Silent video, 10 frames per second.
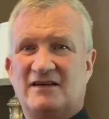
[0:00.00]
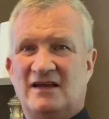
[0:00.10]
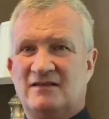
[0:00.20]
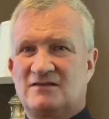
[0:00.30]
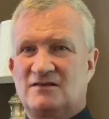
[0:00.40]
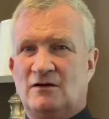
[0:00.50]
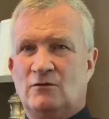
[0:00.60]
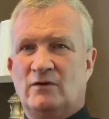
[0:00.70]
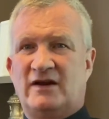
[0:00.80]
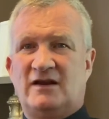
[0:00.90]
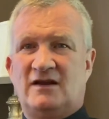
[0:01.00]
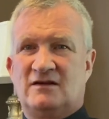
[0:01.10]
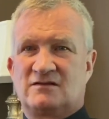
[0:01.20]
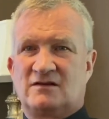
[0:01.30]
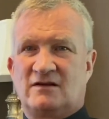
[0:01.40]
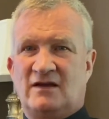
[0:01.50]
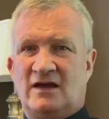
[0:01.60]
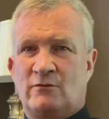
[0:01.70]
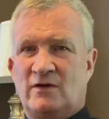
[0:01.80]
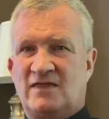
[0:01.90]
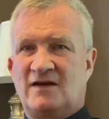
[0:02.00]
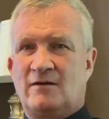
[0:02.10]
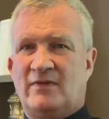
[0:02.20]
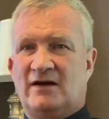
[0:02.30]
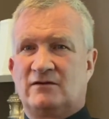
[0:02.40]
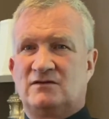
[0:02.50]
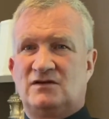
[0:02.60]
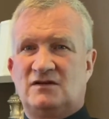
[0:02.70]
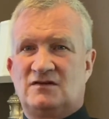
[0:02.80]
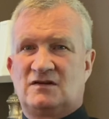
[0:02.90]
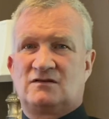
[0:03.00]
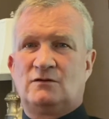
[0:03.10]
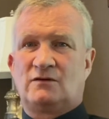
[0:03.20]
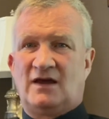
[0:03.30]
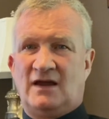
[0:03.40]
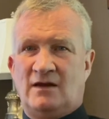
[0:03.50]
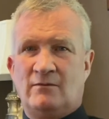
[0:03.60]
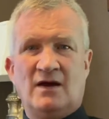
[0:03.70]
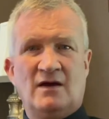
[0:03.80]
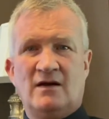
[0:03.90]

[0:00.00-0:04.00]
And so what it is, again, we think about Jesus, who came